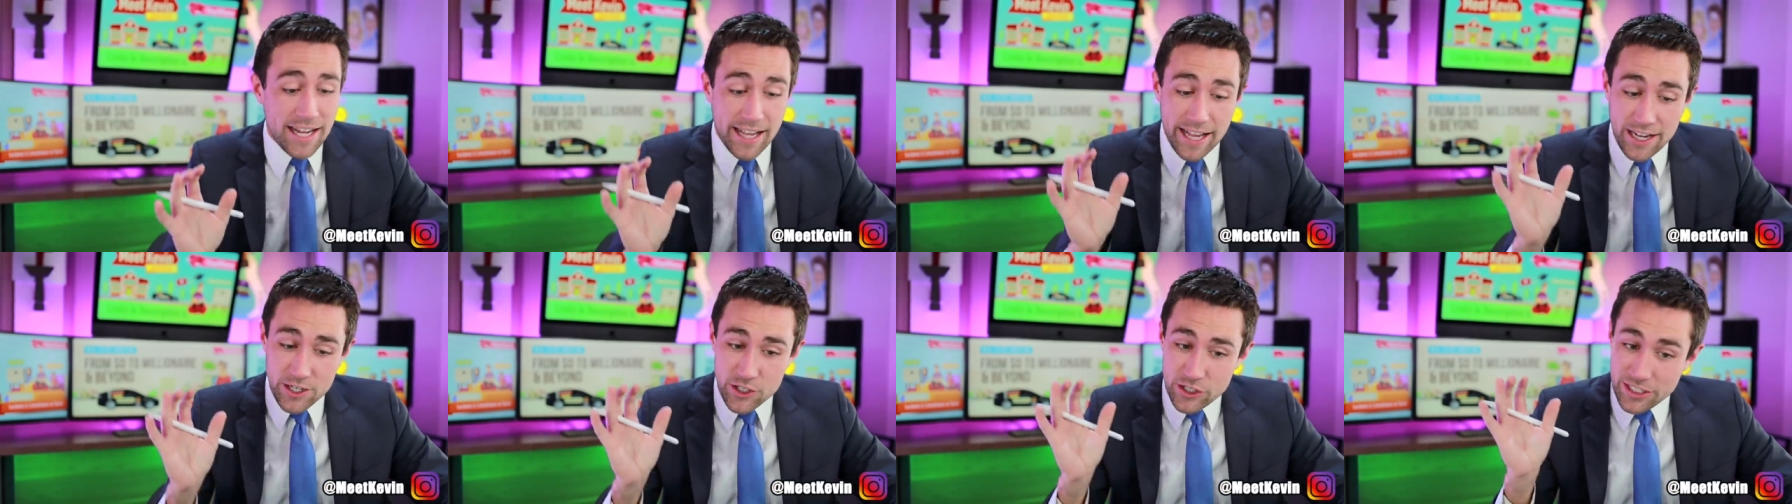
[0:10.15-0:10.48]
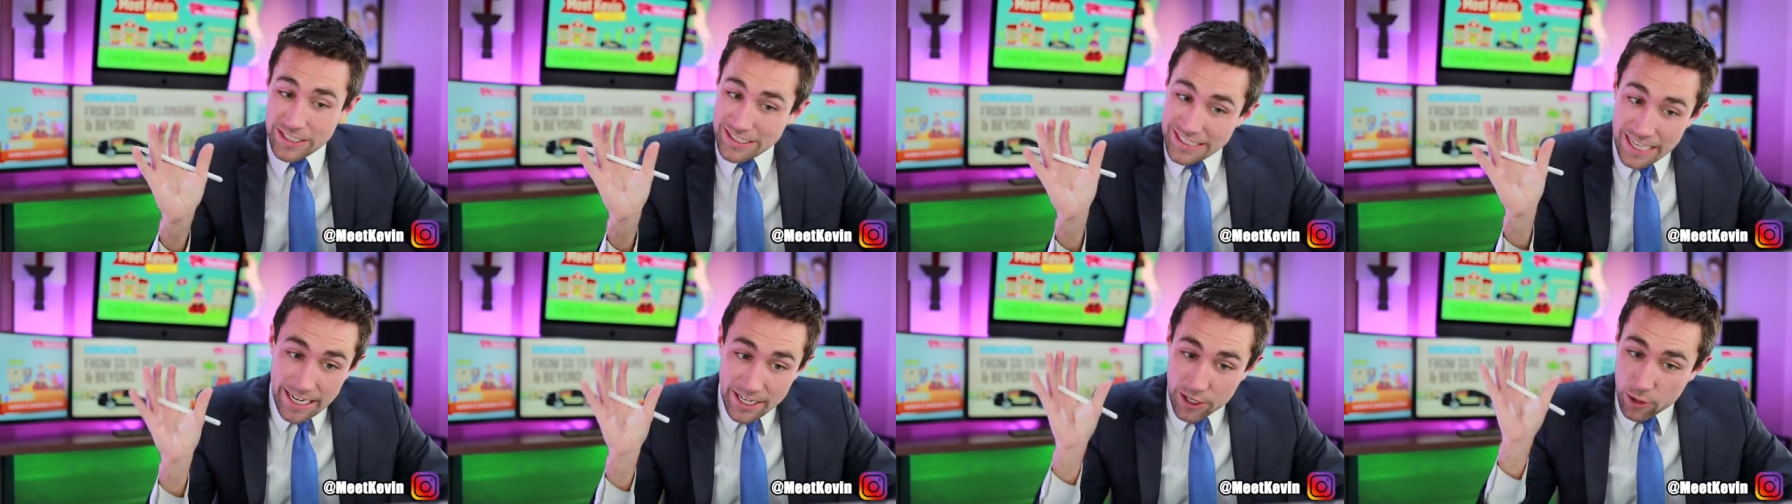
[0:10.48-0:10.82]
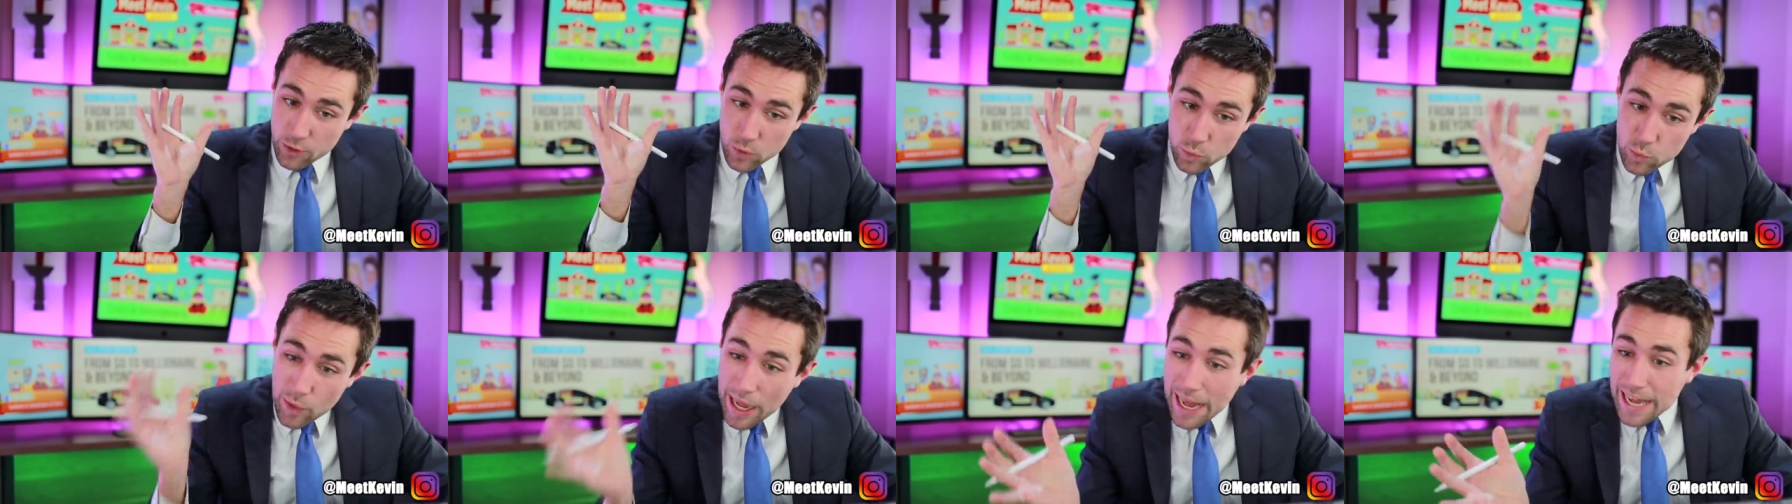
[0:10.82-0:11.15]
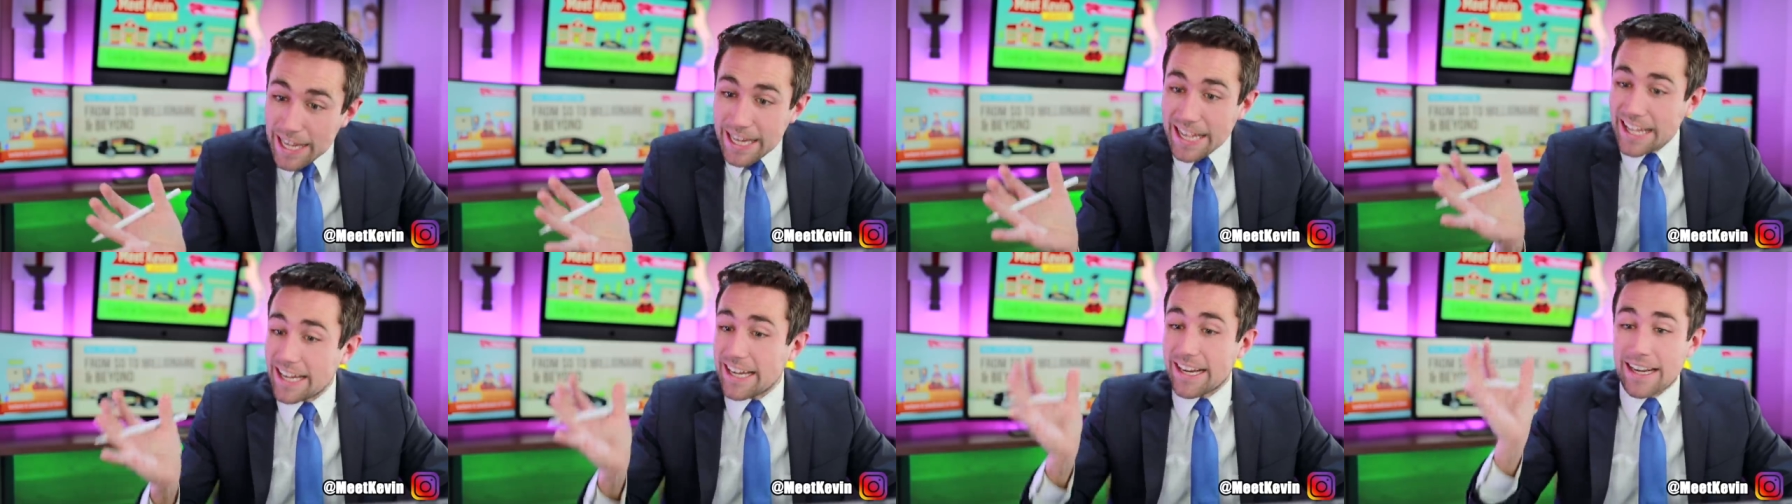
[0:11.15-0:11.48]
I actually sat here and
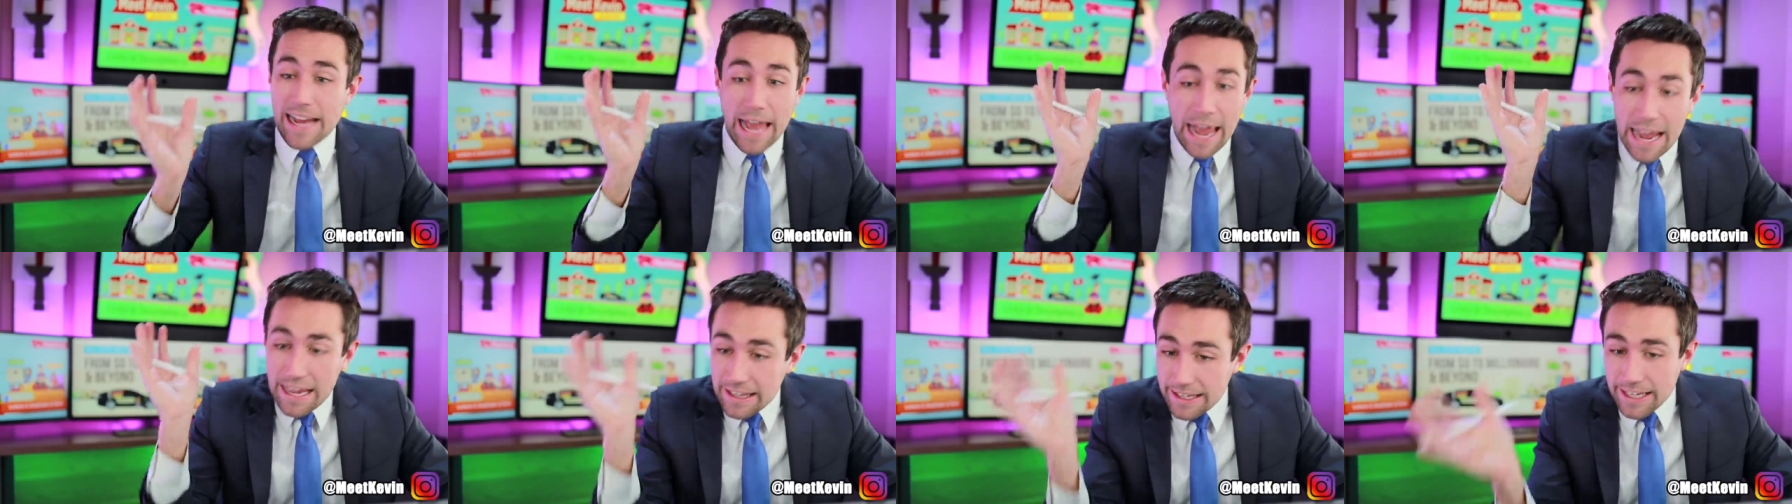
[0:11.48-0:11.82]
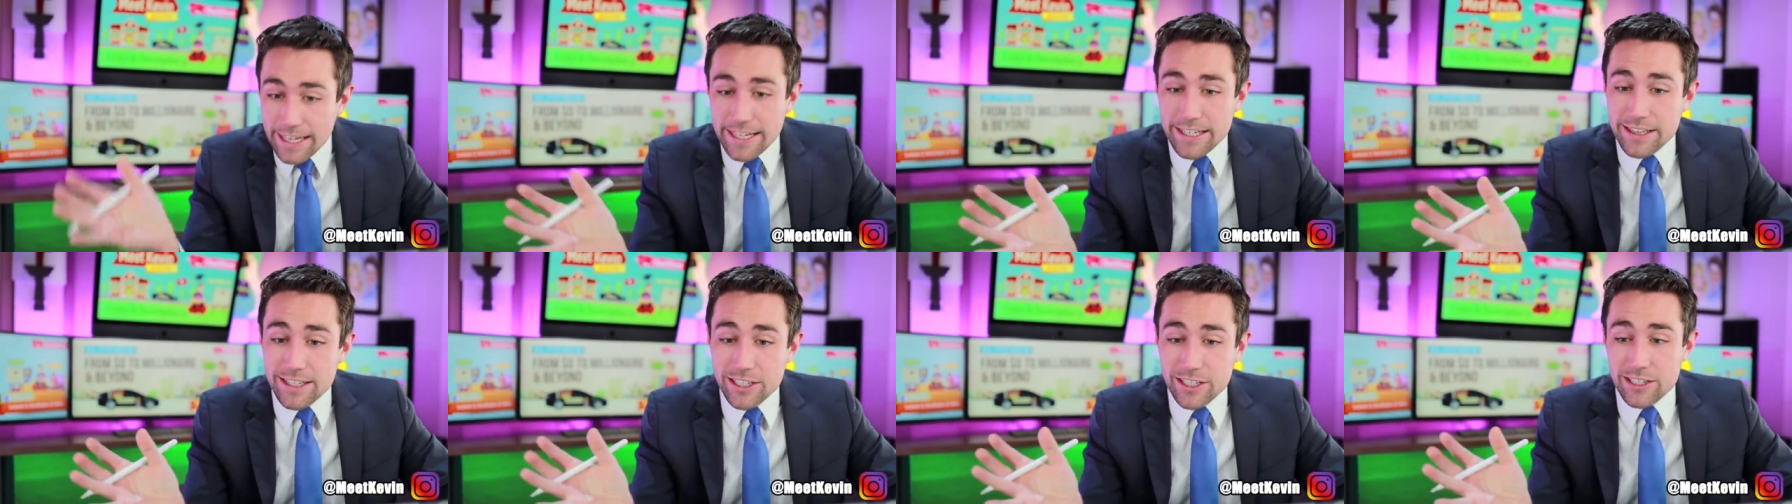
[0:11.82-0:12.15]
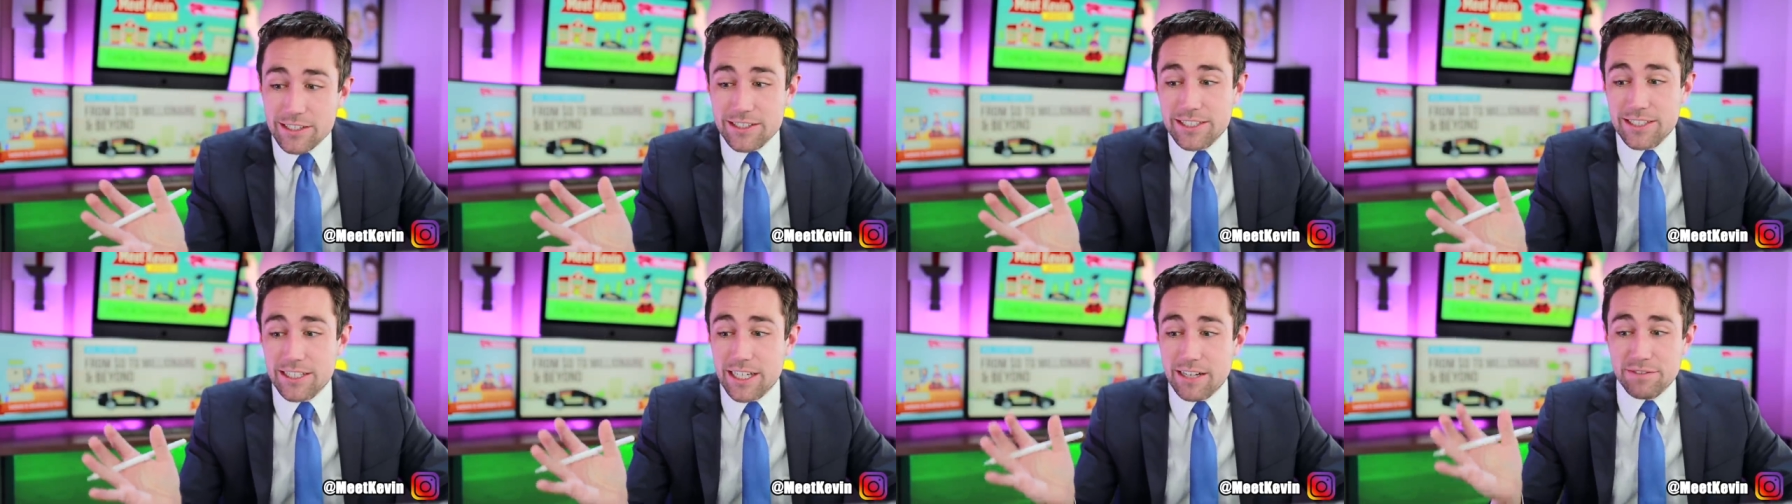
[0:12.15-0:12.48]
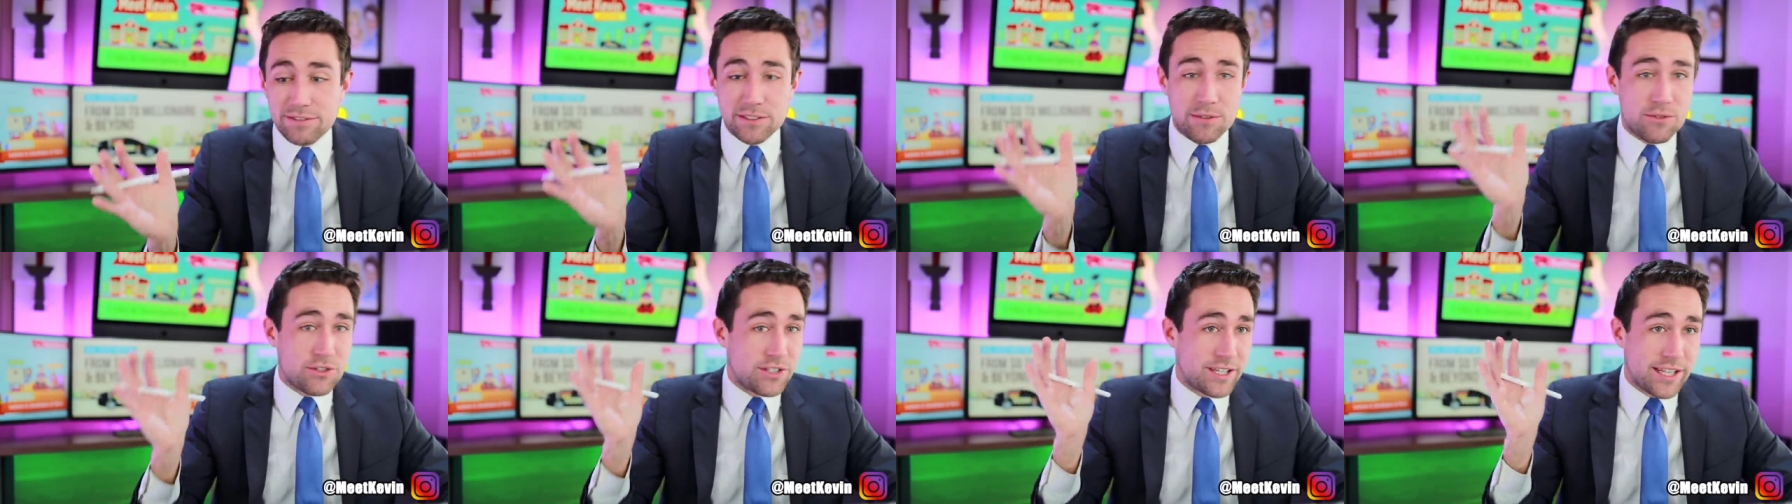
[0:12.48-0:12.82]
read it and highlighted the good stuff,
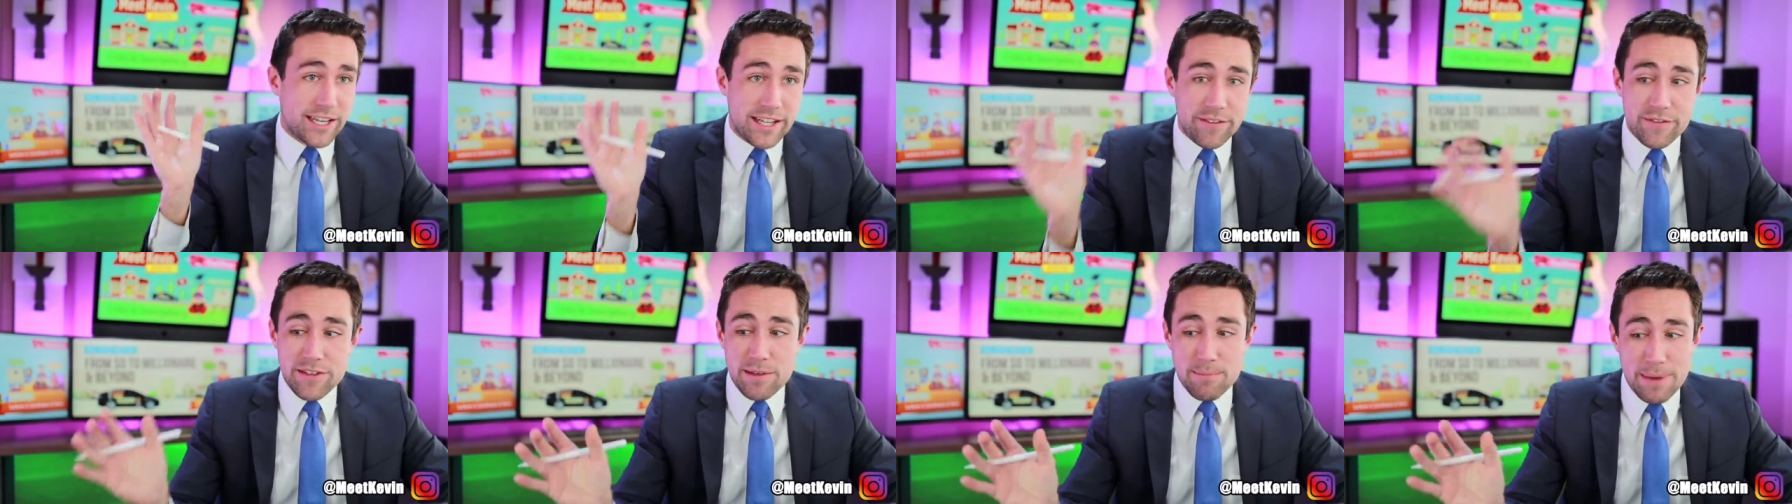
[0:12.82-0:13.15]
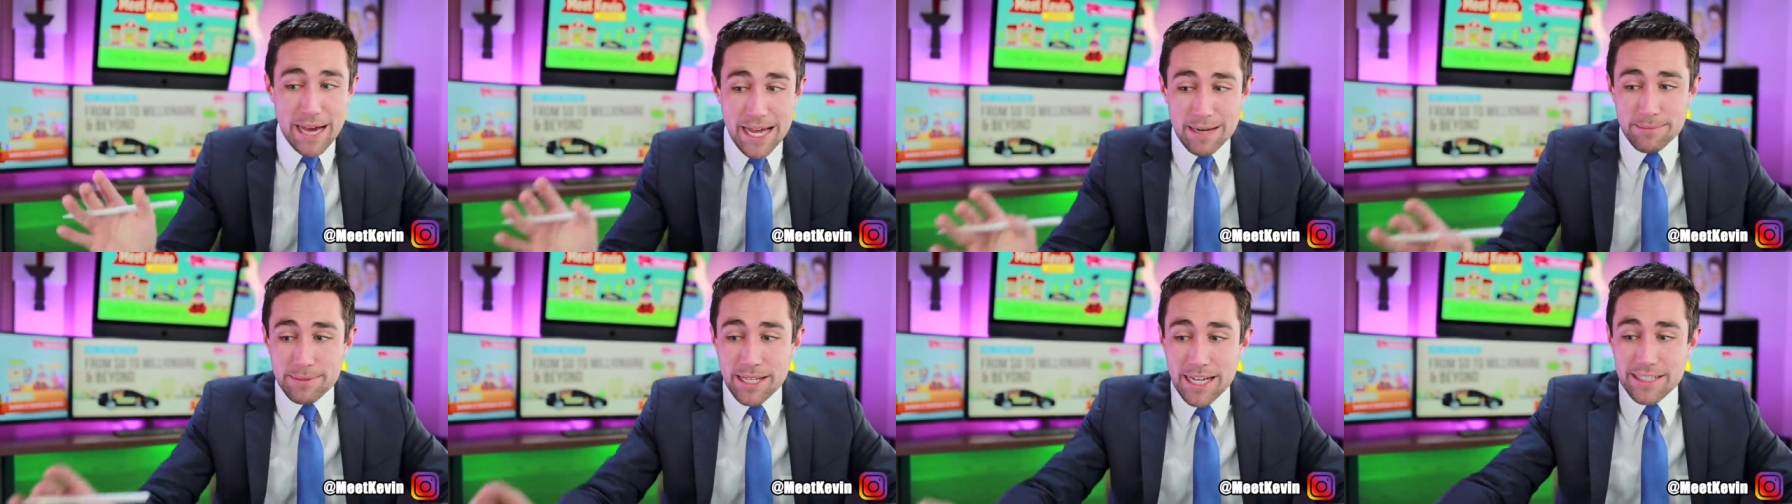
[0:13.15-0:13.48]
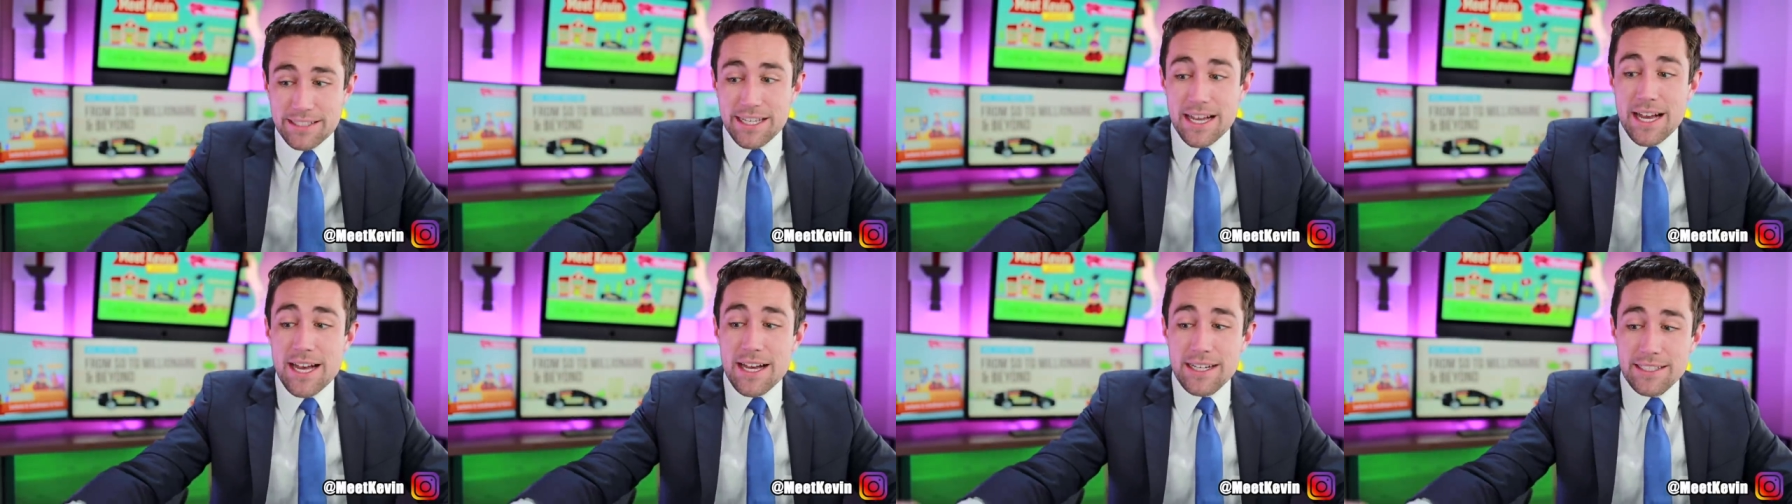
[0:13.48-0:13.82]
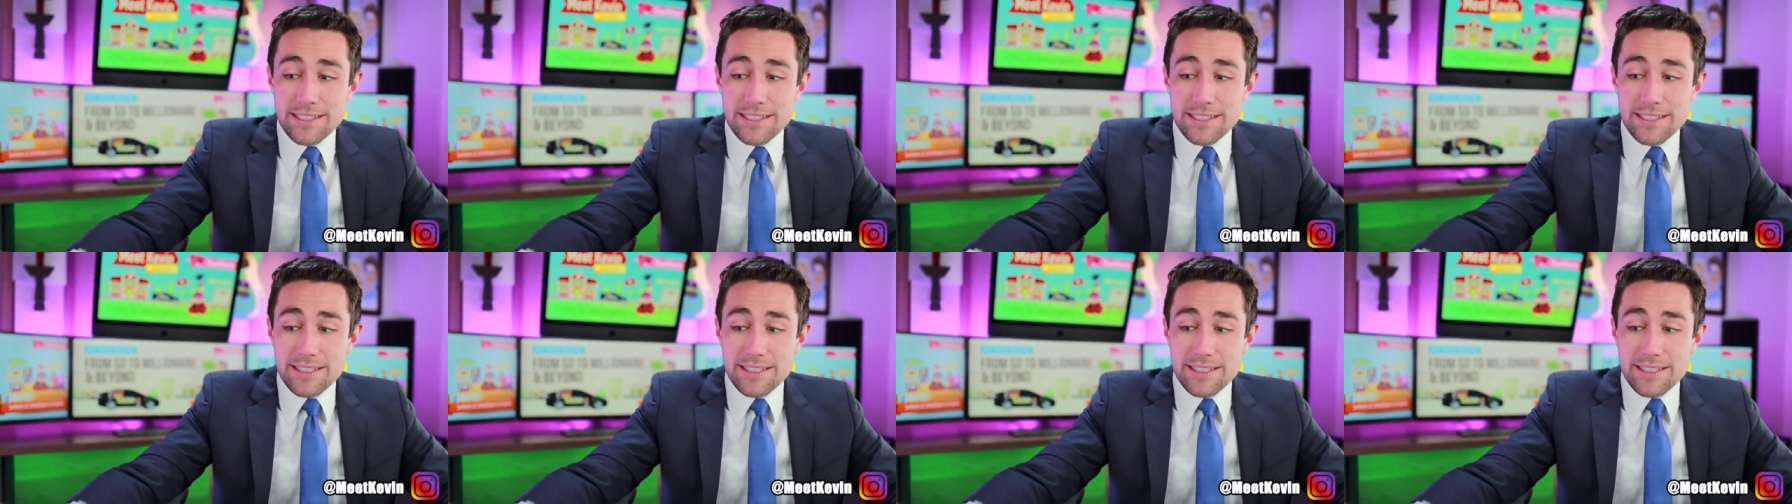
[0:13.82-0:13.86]
so I'm just gonna give you the bottom lines.